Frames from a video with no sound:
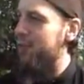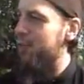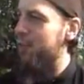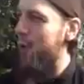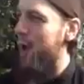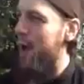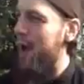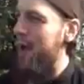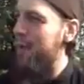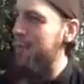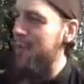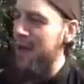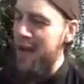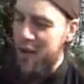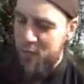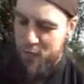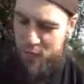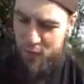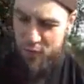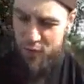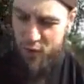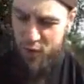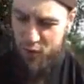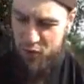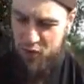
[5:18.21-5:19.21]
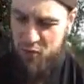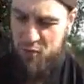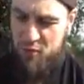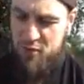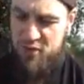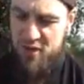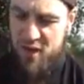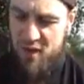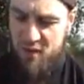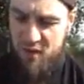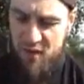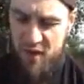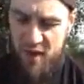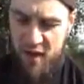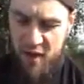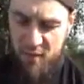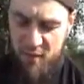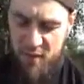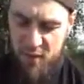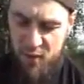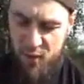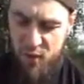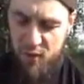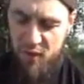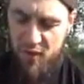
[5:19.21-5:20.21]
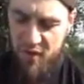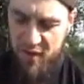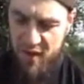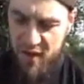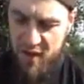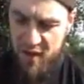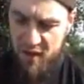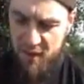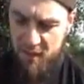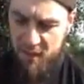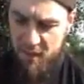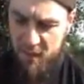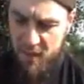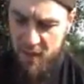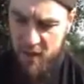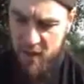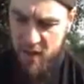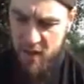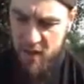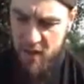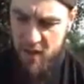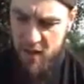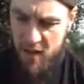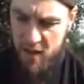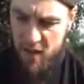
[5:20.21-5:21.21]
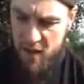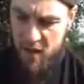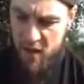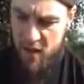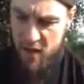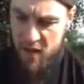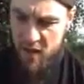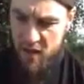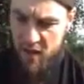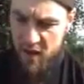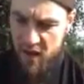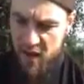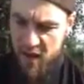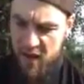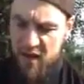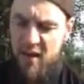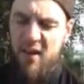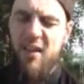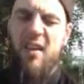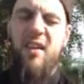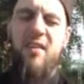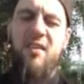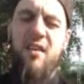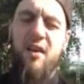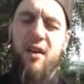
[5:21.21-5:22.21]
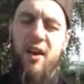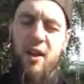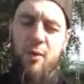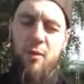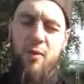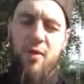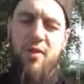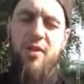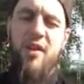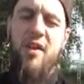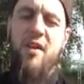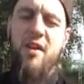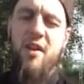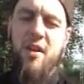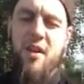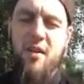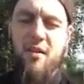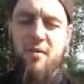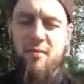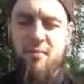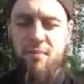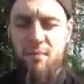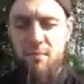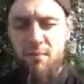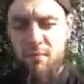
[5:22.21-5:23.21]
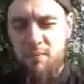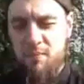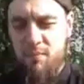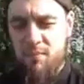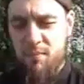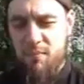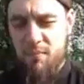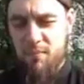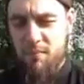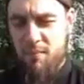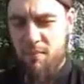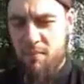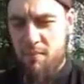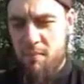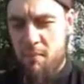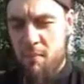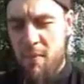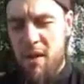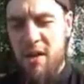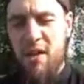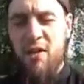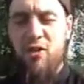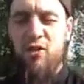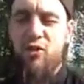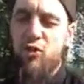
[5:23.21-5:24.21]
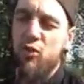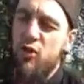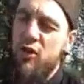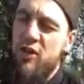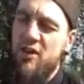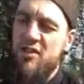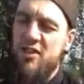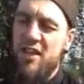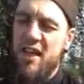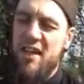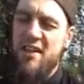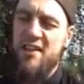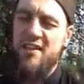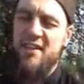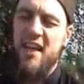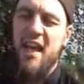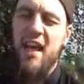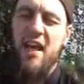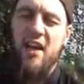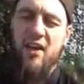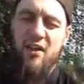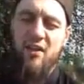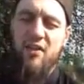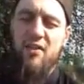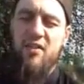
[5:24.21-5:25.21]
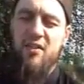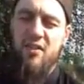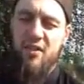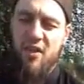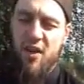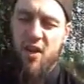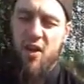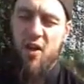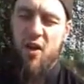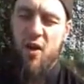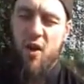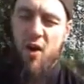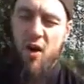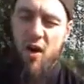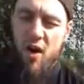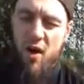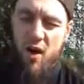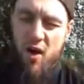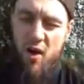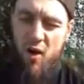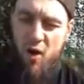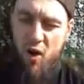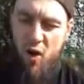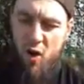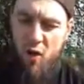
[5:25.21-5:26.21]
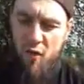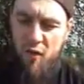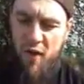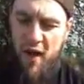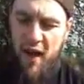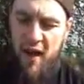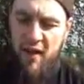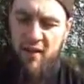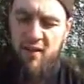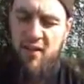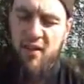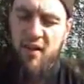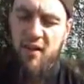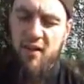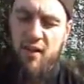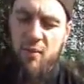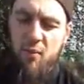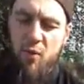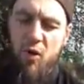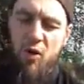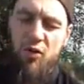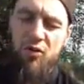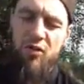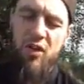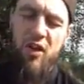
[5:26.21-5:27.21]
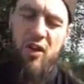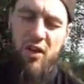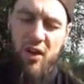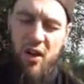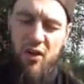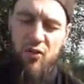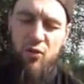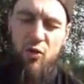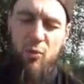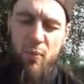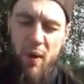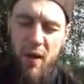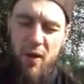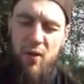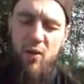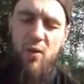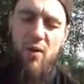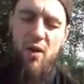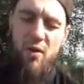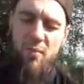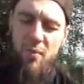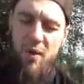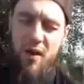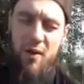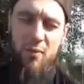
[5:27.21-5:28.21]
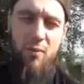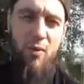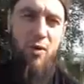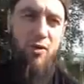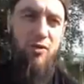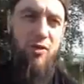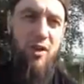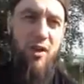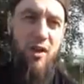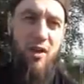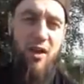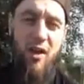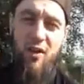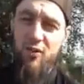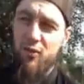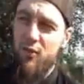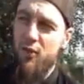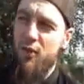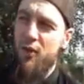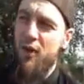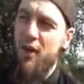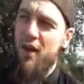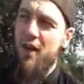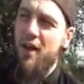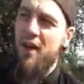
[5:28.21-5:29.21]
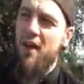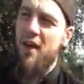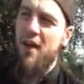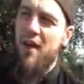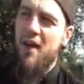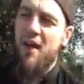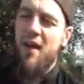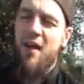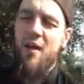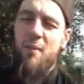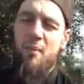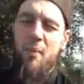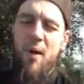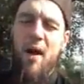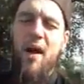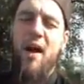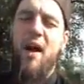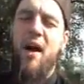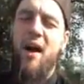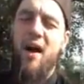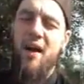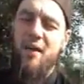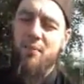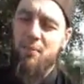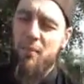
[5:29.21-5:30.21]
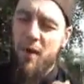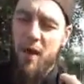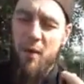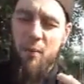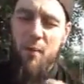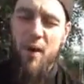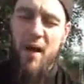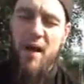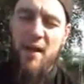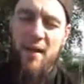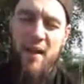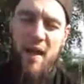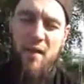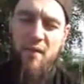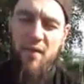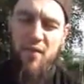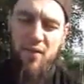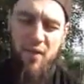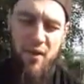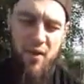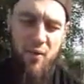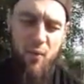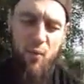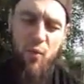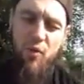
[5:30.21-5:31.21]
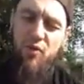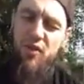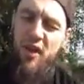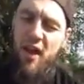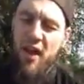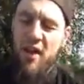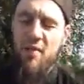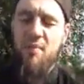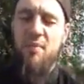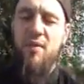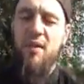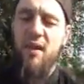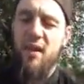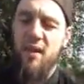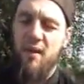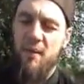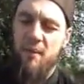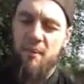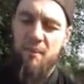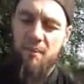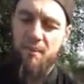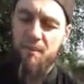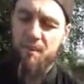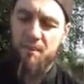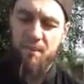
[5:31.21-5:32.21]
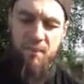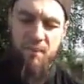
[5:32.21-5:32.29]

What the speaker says: So I met with Dr. Muzaffar Ahmed over there, and literally within minutes, you could say seconds, of entering the mosque in Glasgow, Baitur Rahman Mosque in Glasgow, my heart, my mind, everything was Ahmadi.